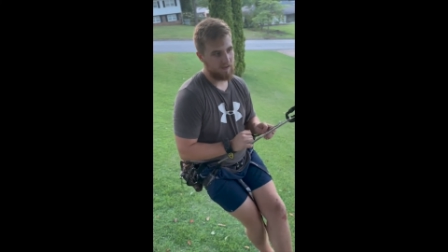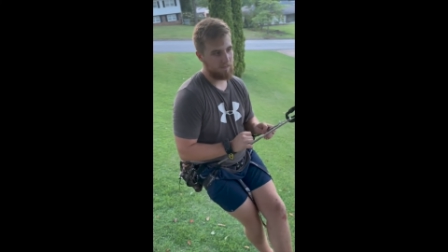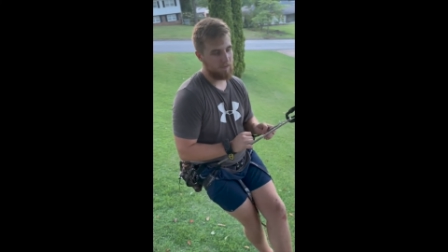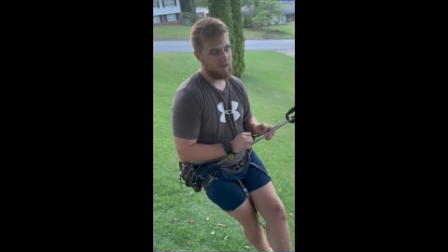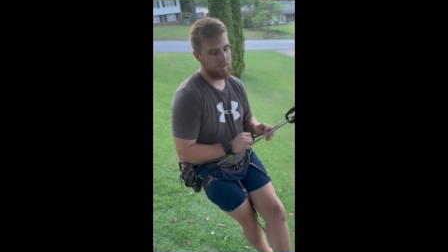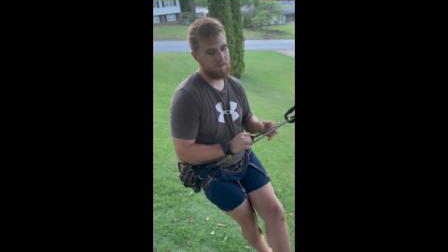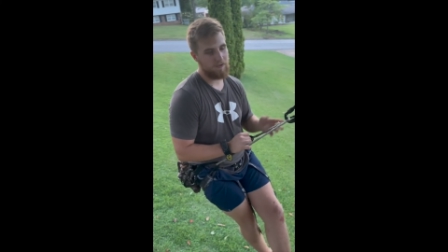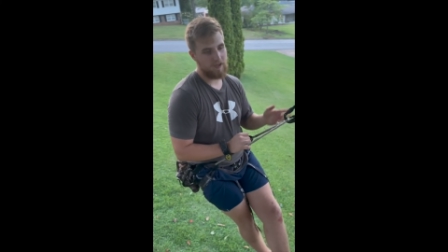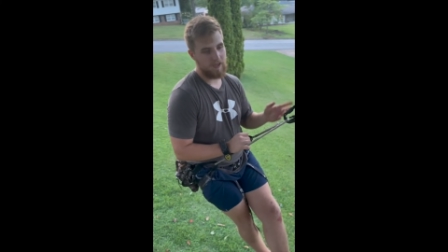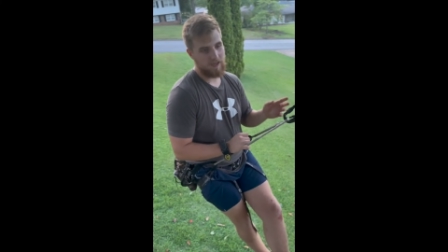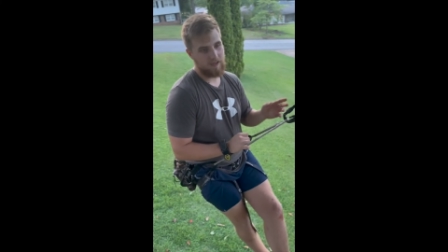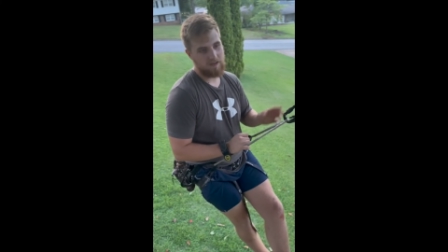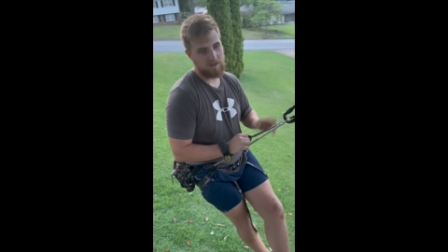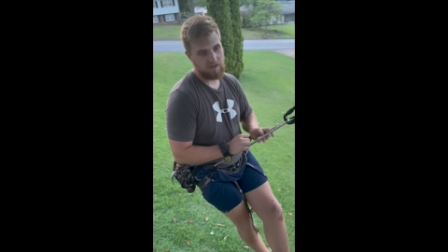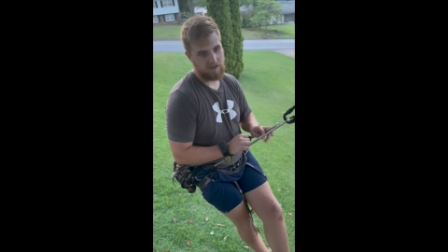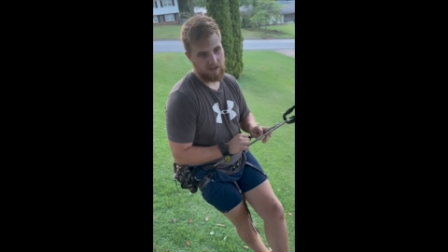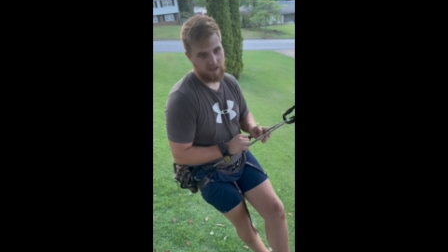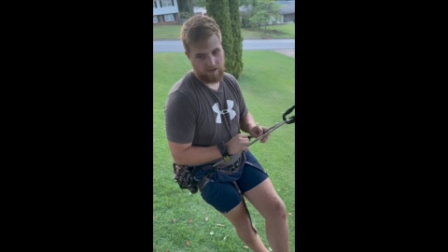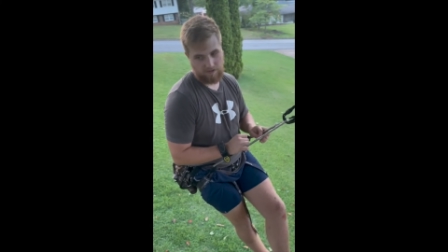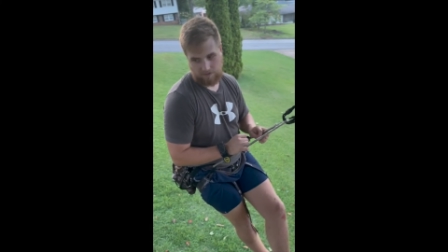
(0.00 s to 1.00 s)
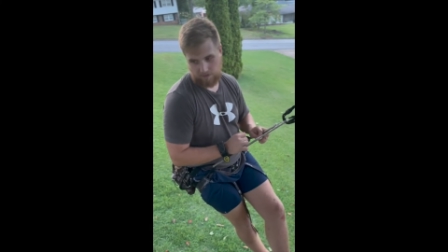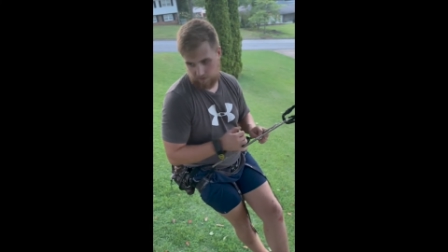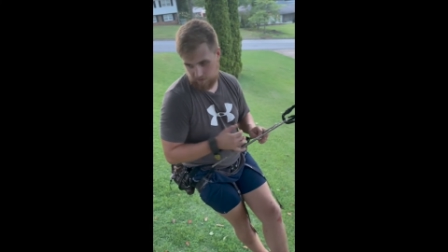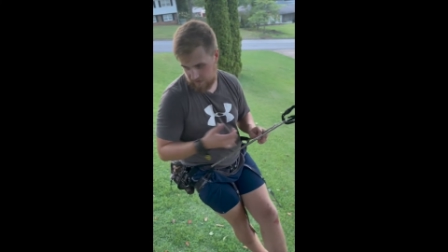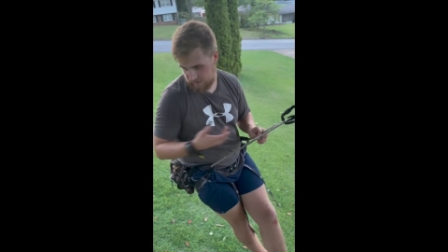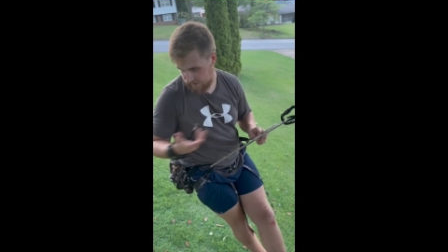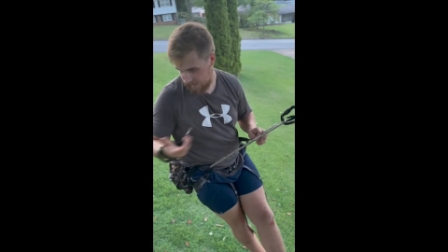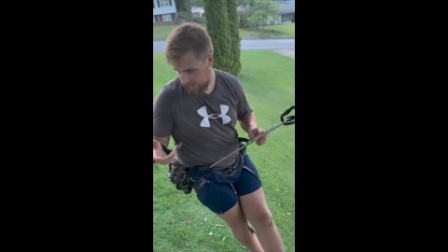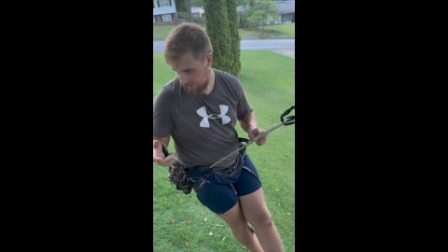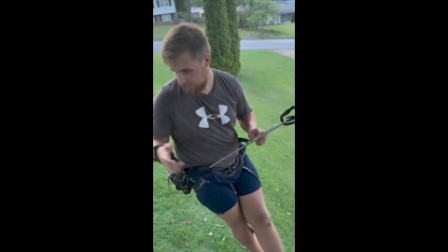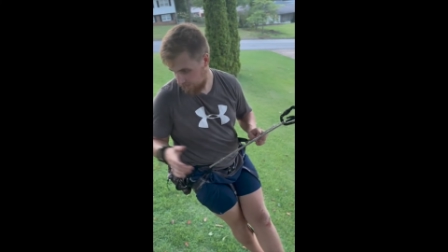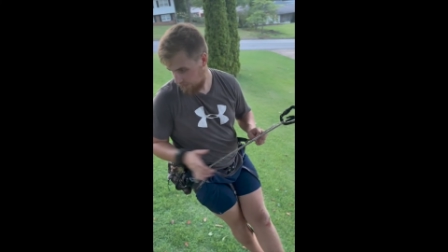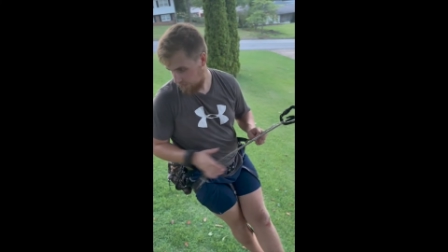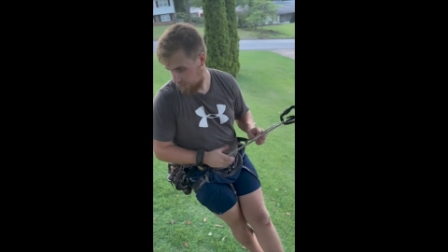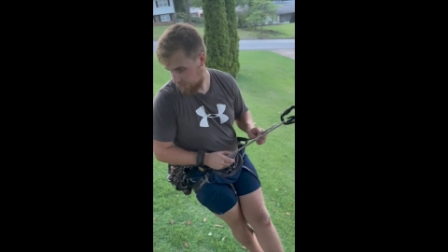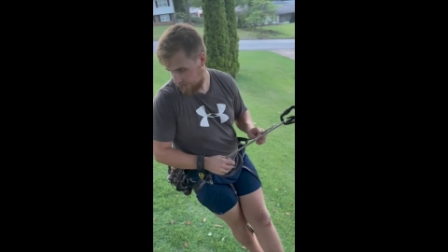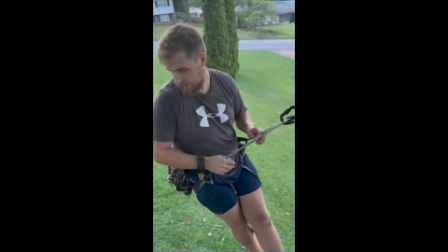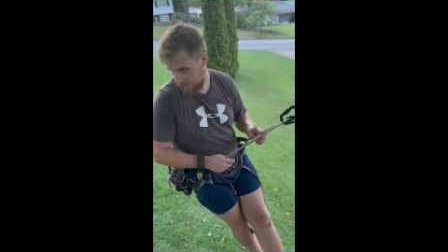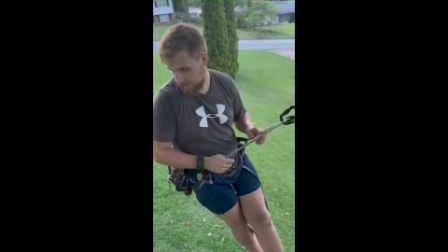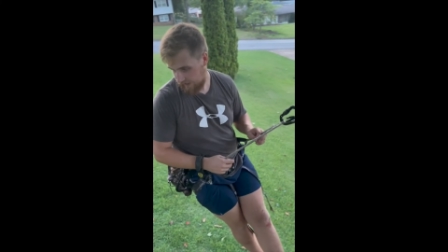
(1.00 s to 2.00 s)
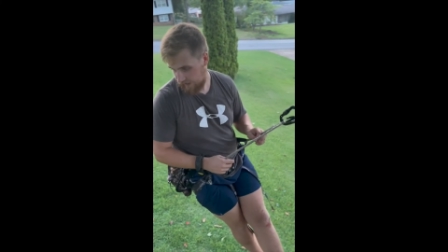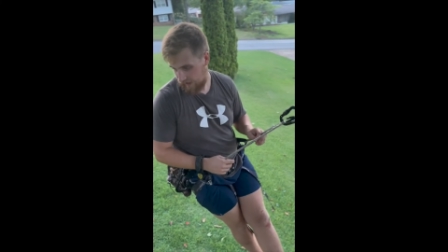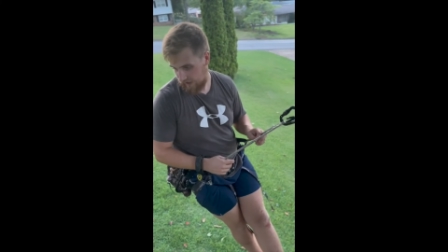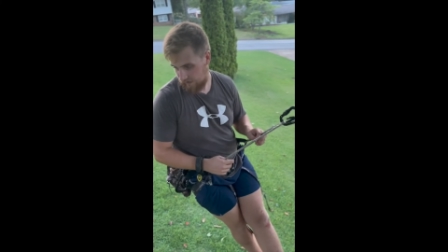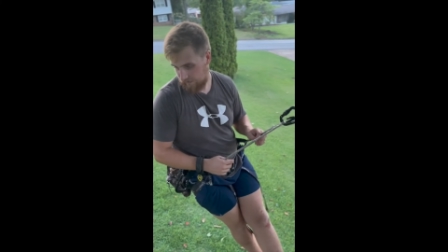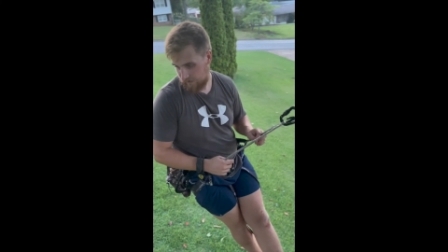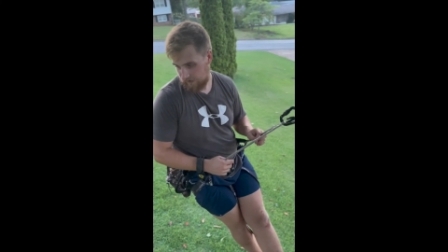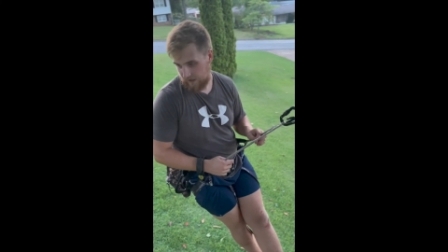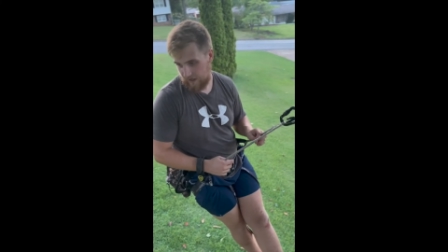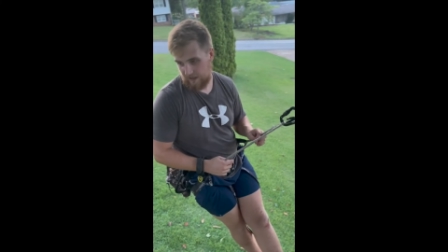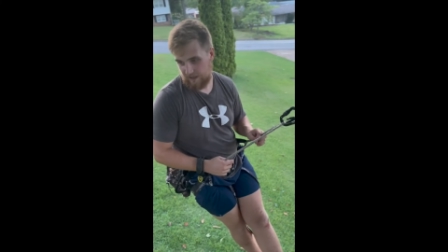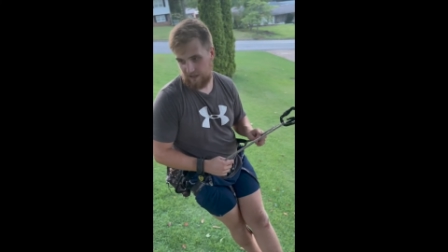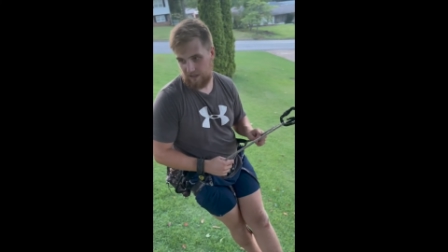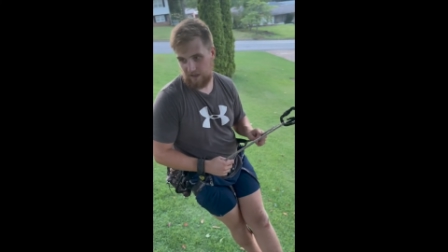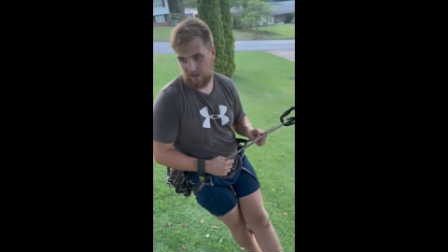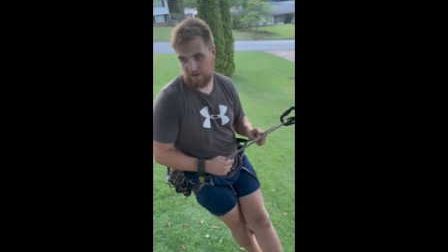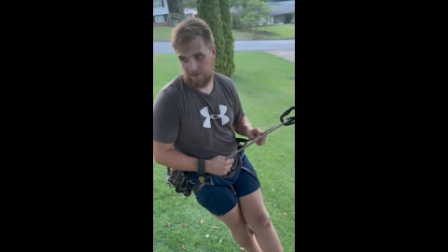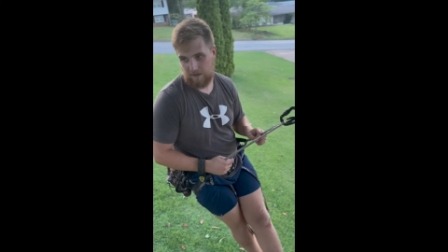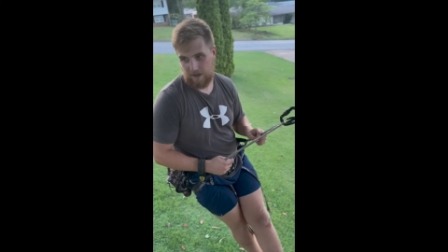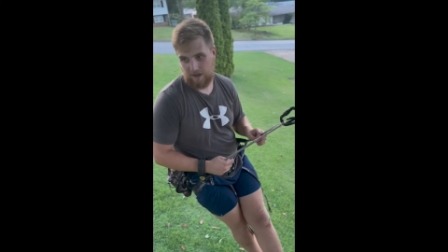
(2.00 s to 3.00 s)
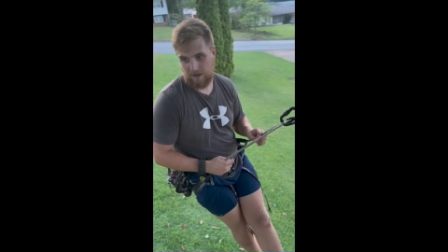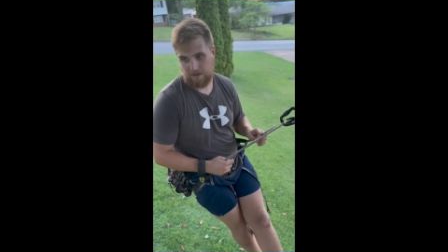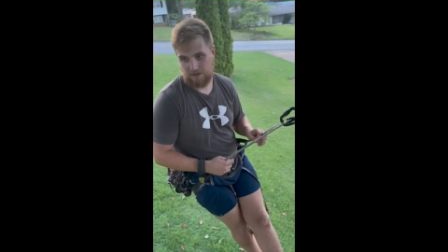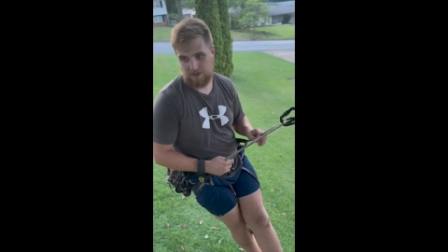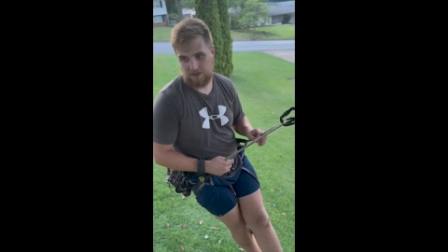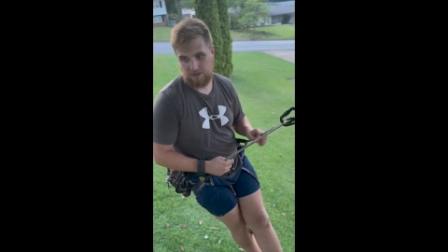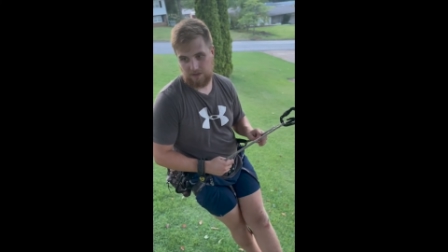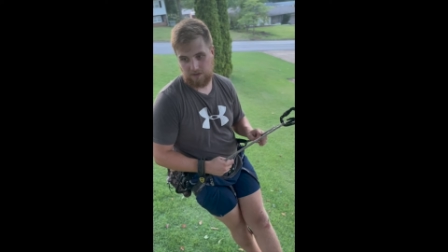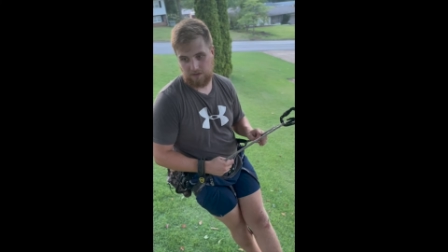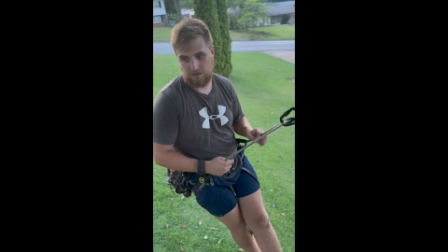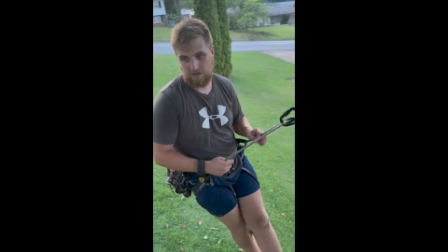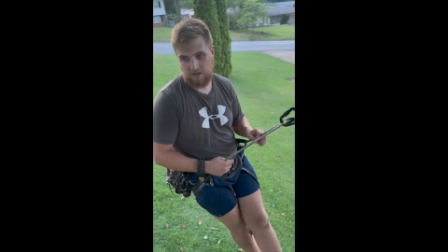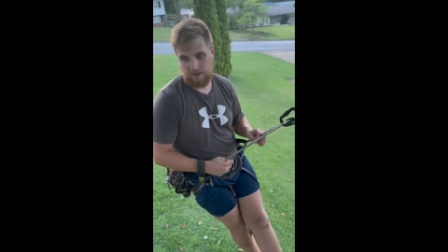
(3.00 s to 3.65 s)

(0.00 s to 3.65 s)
But if you can't do that, of course, now you kind of have an idea of how to shoot.